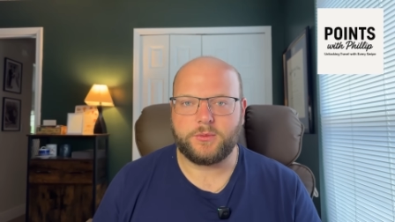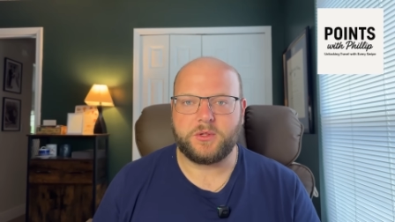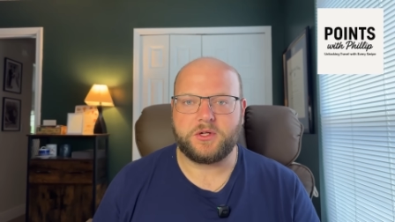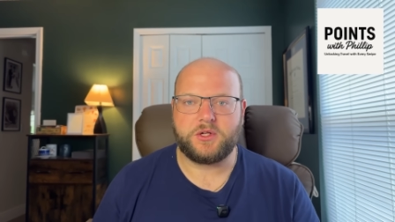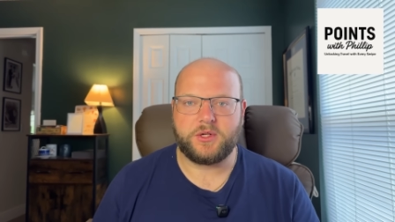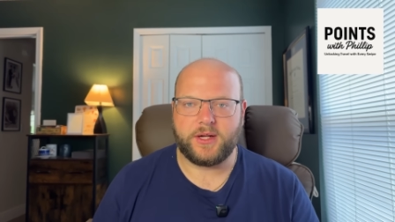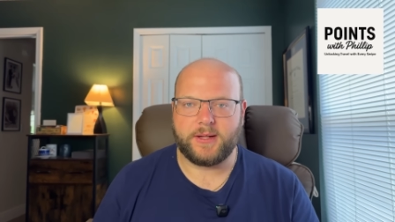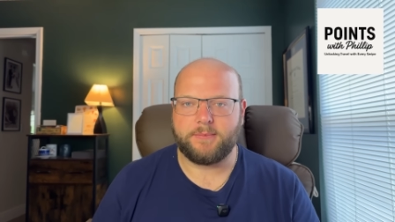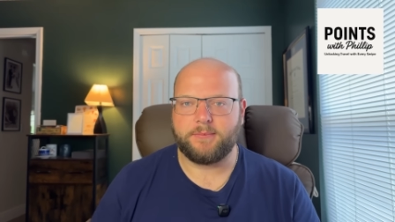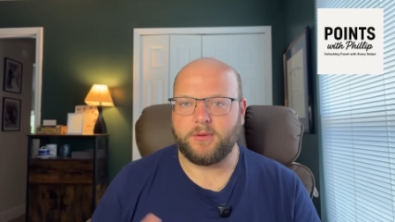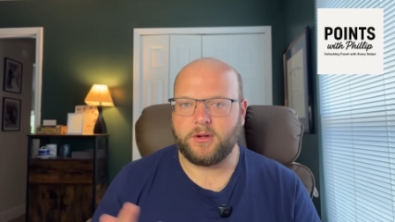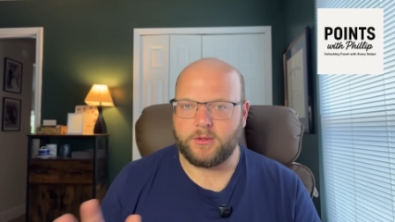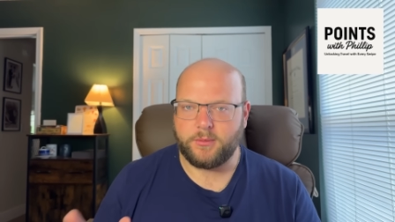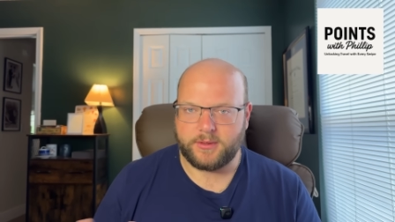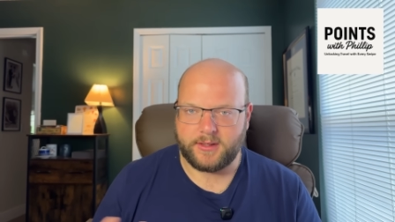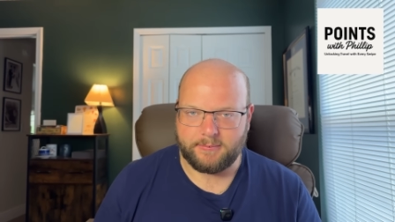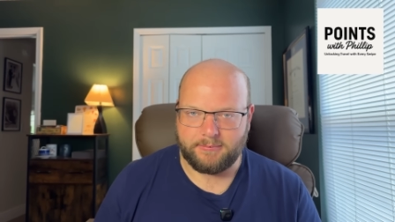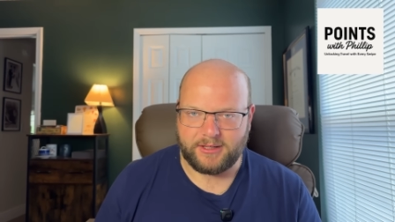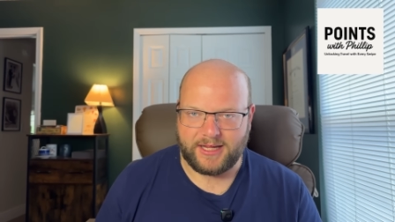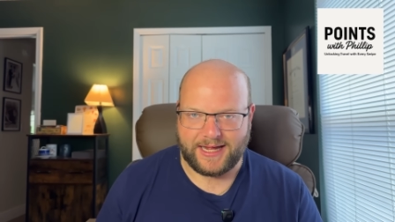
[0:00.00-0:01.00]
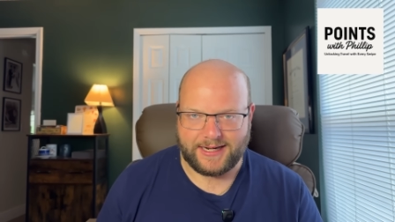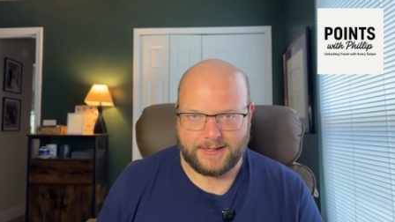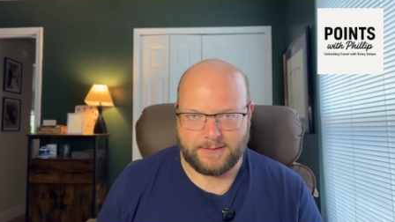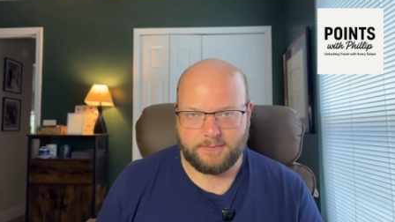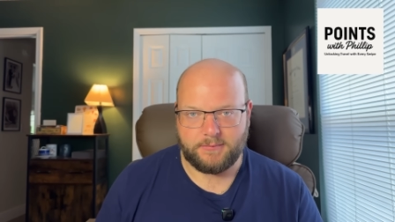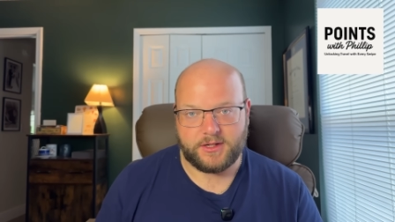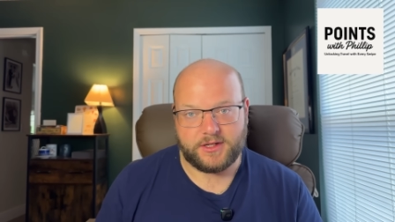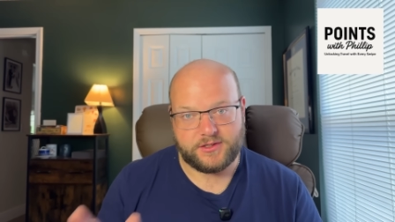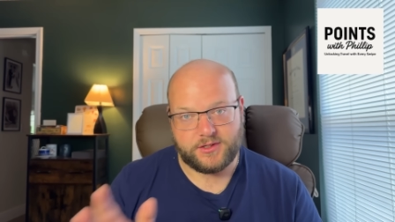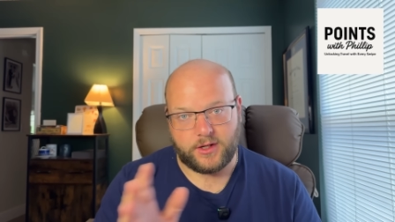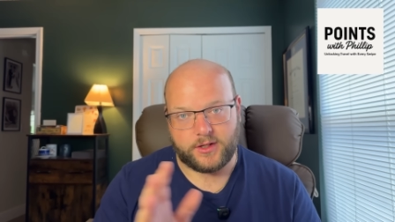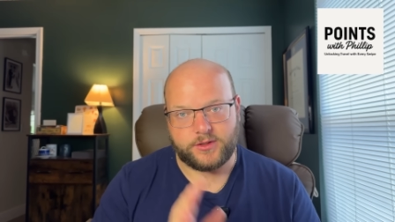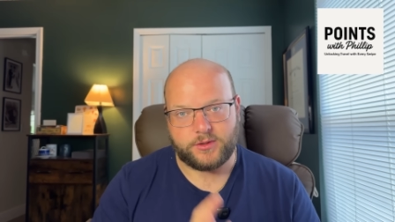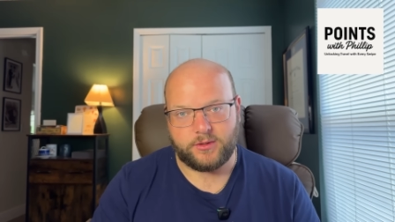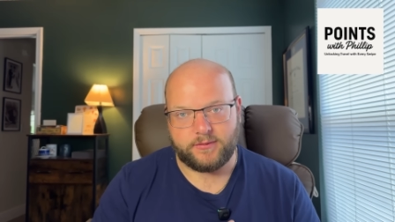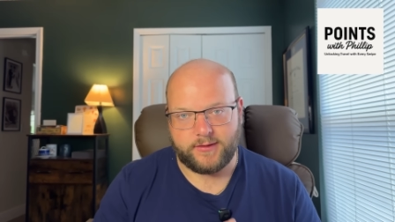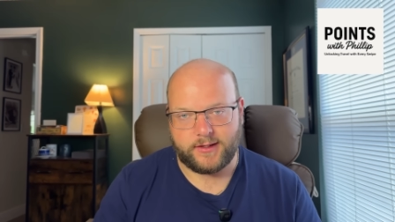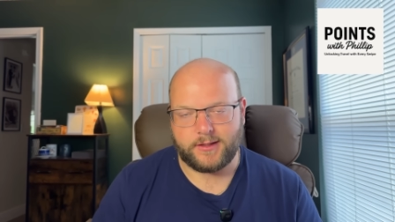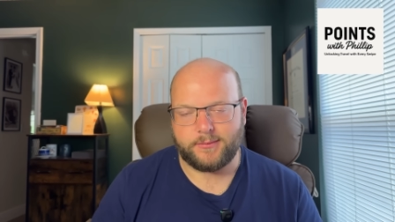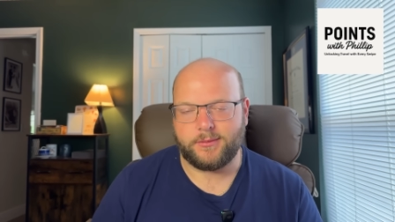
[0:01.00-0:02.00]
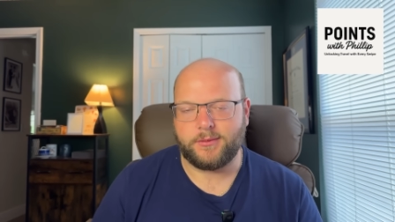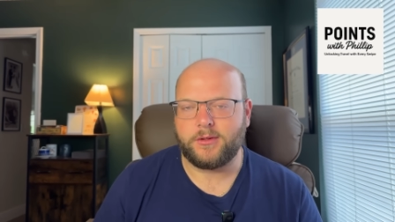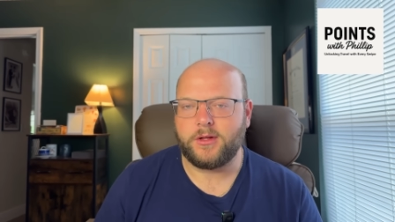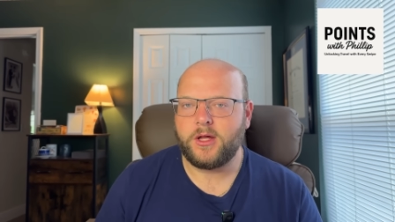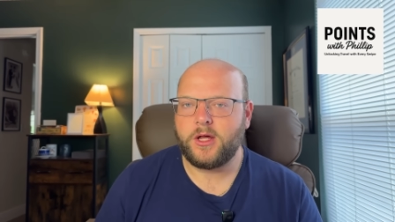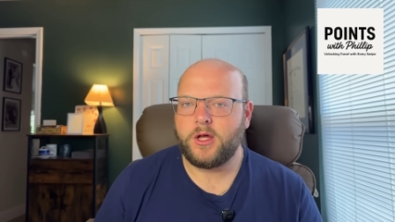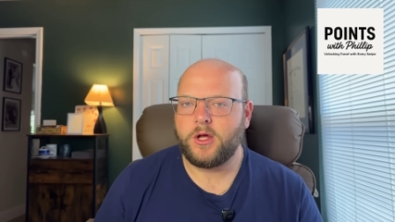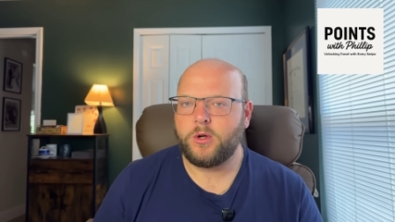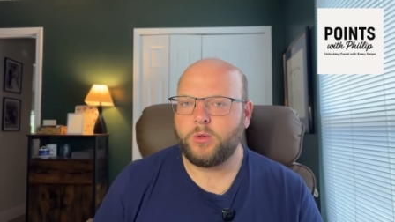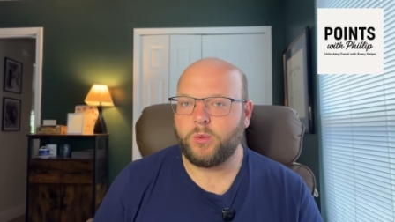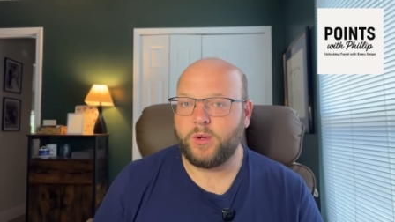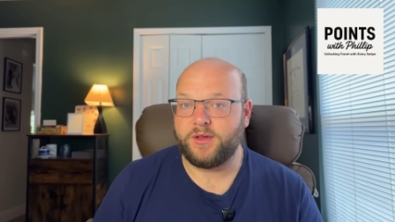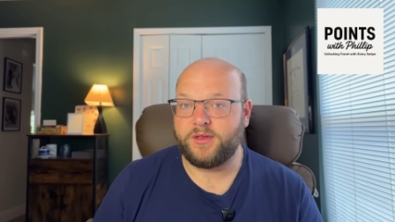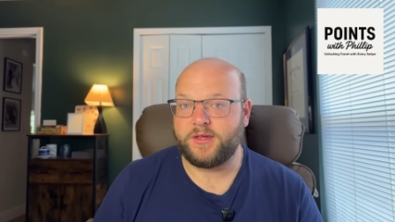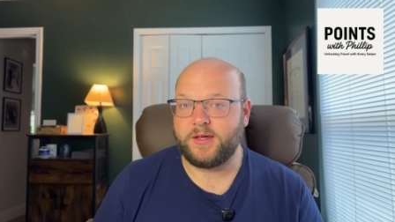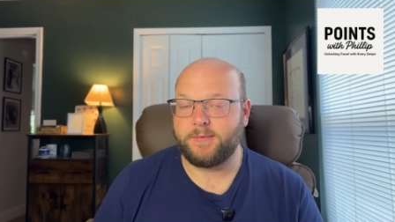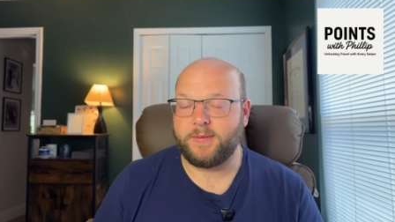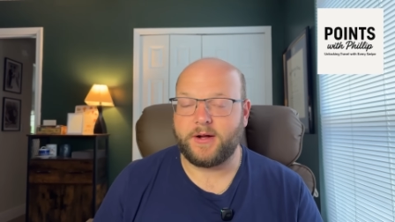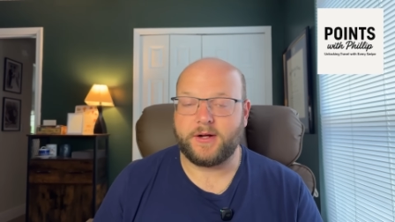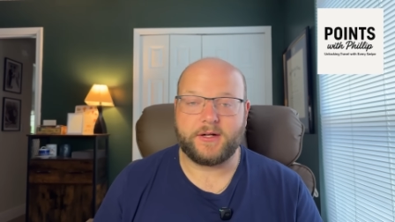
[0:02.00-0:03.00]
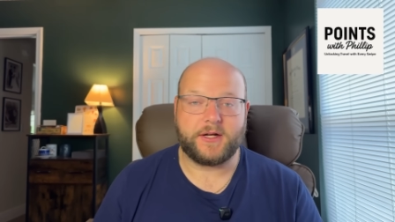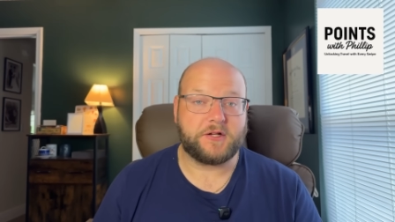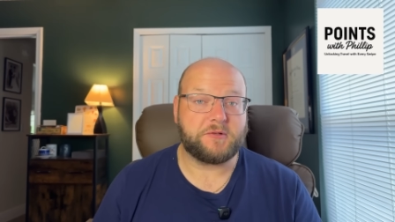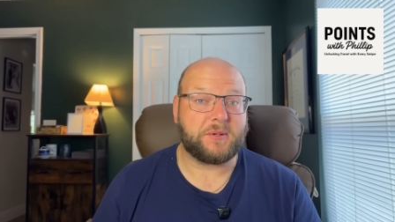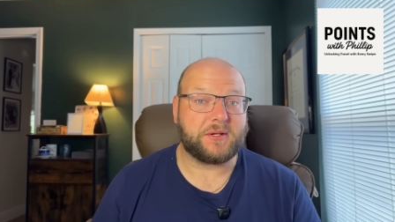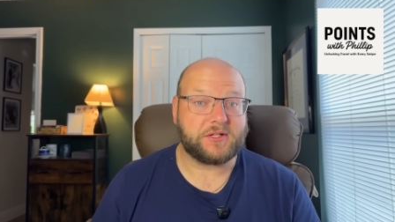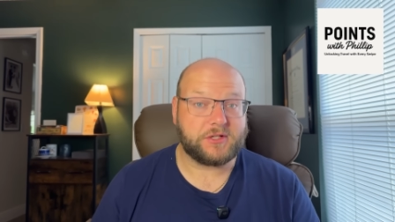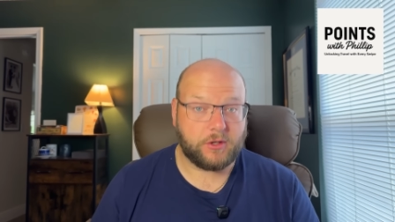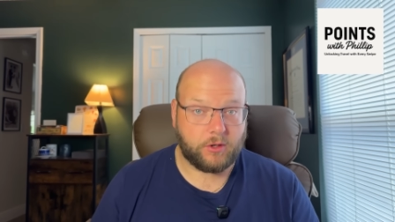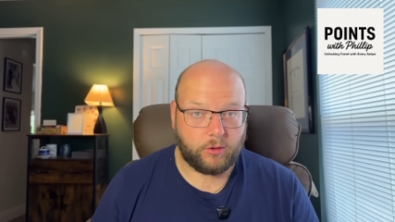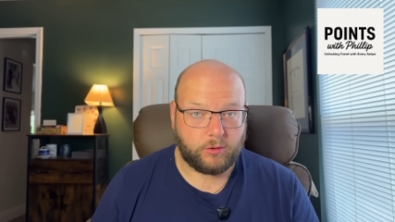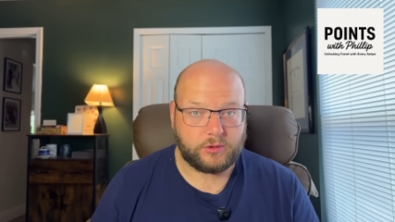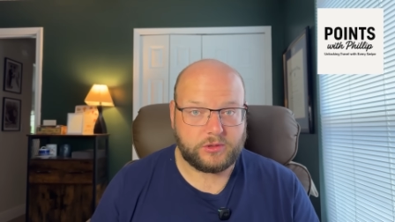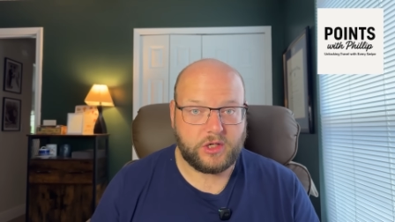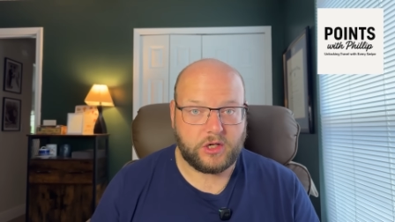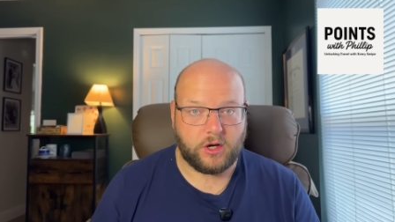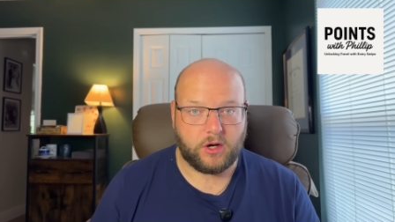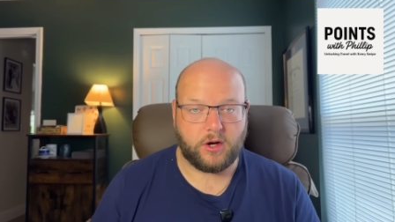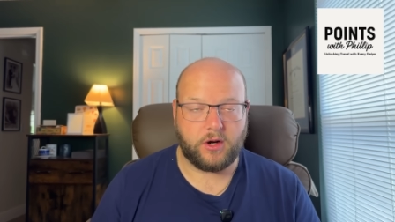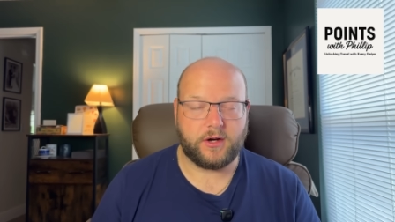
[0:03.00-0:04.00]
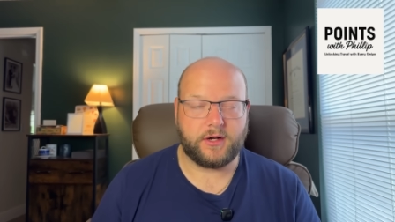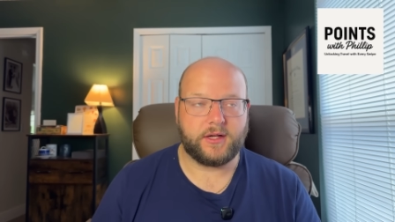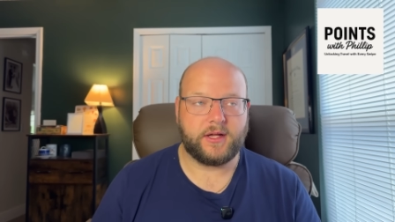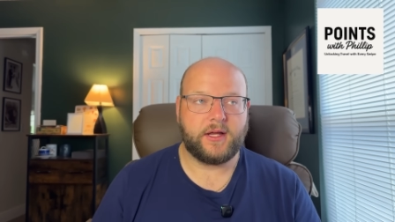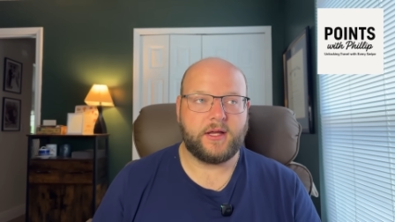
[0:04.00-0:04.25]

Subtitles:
which you can book with the Platinum, but it's also available with the American Express Gold card.